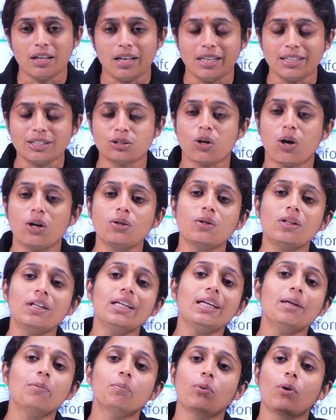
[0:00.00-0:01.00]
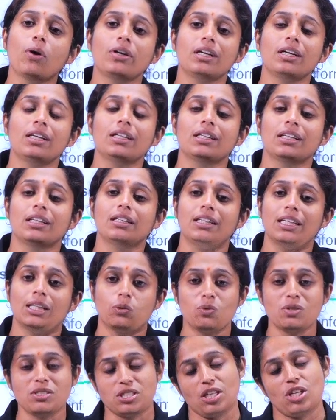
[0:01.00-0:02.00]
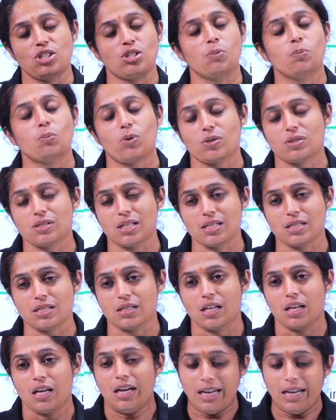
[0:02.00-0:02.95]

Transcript: it is not only important in investigation process,